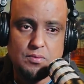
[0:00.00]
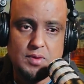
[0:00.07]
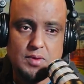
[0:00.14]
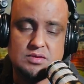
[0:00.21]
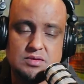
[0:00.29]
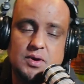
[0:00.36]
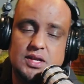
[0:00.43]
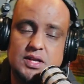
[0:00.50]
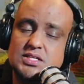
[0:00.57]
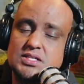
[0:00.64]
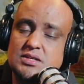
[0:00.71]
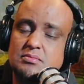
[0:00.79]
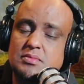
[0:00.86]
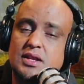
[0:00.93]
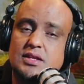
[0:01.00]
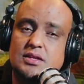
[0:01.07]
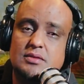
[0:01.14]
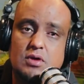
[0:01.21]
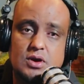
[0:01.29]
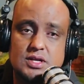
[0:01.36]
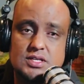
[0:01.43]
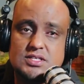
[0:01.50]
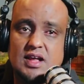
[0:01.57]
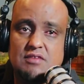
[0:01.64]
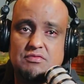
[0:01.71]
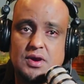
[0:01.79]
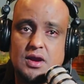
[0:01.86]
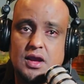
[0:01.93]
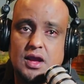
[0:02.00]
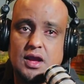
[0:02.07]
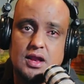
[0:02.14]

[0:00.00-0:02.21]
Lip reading: multi-partyism and democracy in Africa,